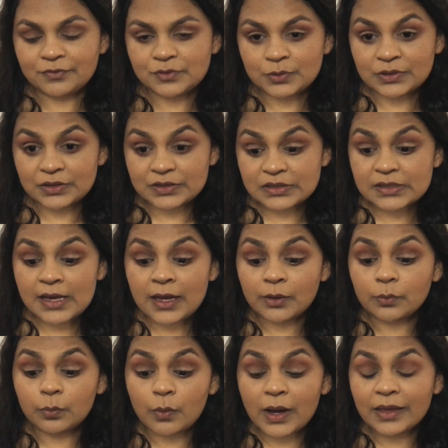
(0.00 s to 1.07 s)
to understand
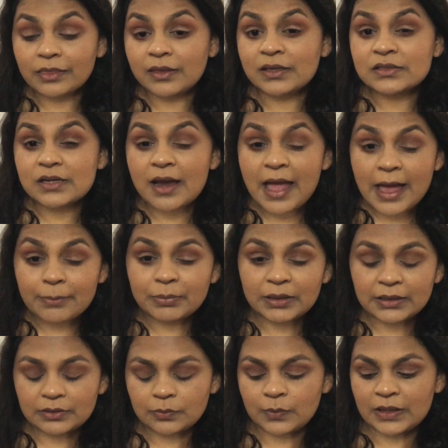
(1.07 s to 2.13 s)
why things are
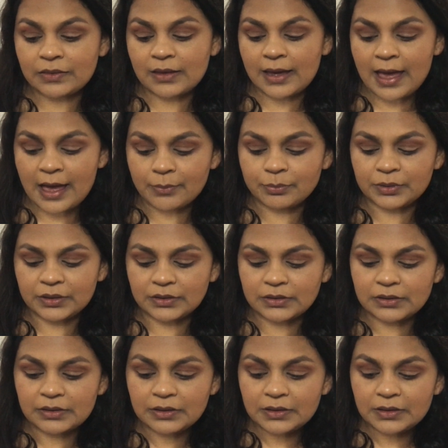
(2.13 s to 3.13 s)
happening the way they happen.